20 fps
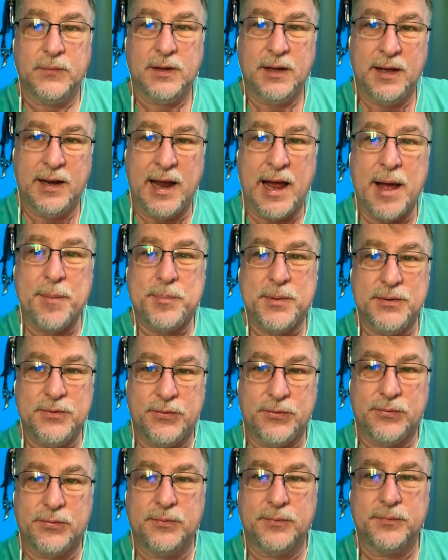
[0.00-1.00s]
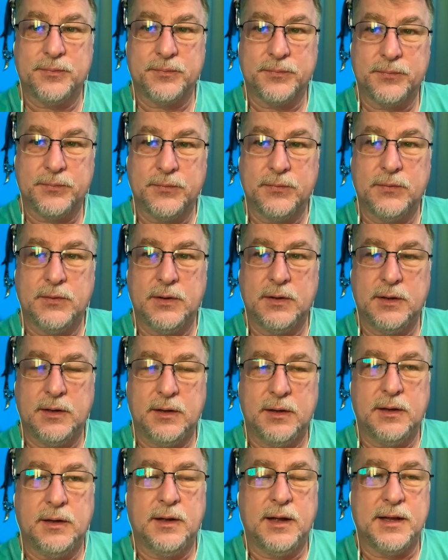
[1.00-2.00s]
It happens.
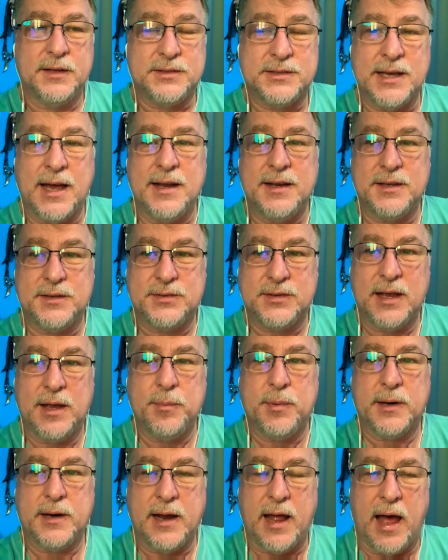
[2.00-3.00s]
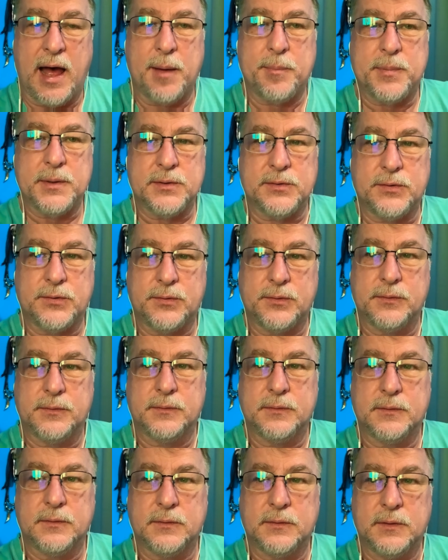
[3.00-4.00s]
It's sad to say, but it happens,
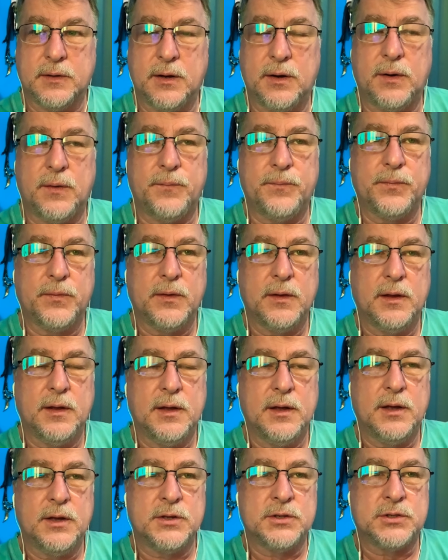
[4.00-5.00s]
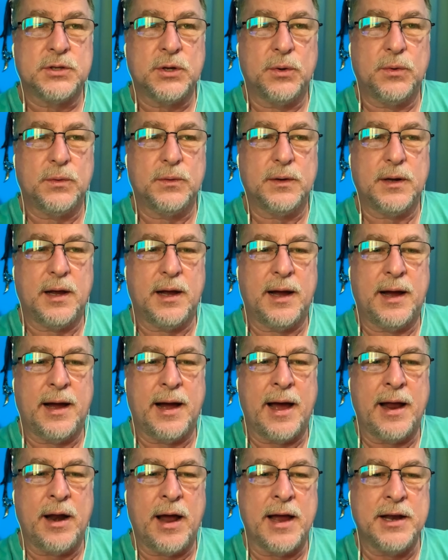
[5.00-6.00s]
you know. So
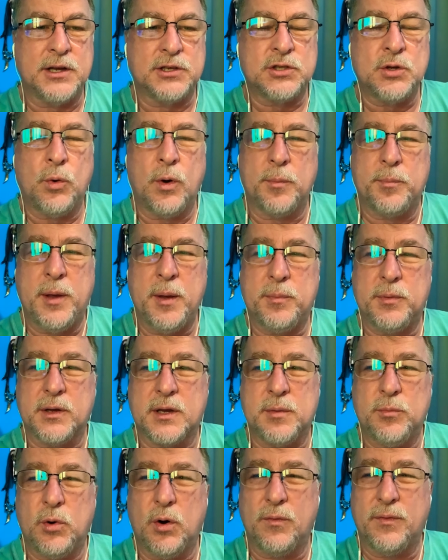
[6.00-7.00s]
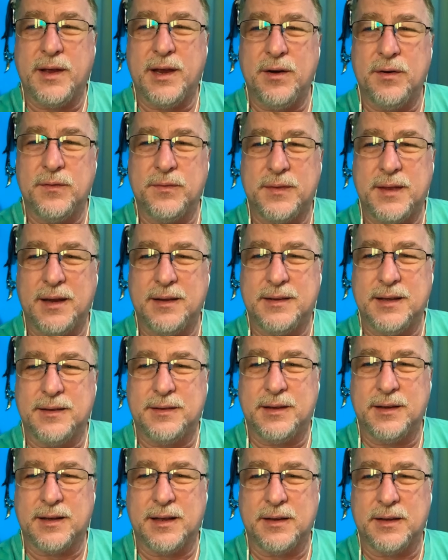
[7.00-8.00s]
I just don't want people to come over here and think
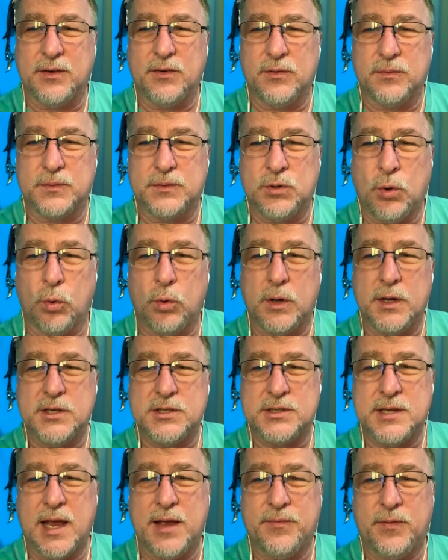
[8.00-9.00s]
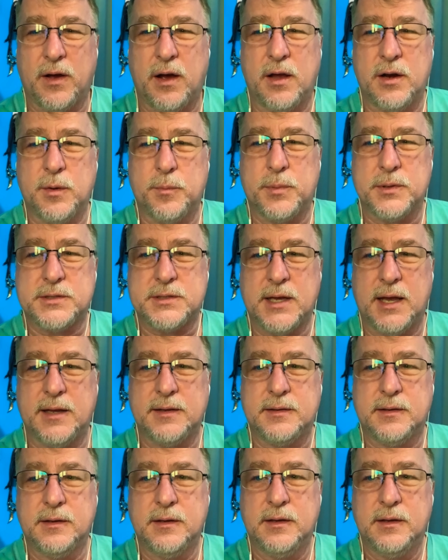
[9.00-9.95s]
that they're totally safe 100%.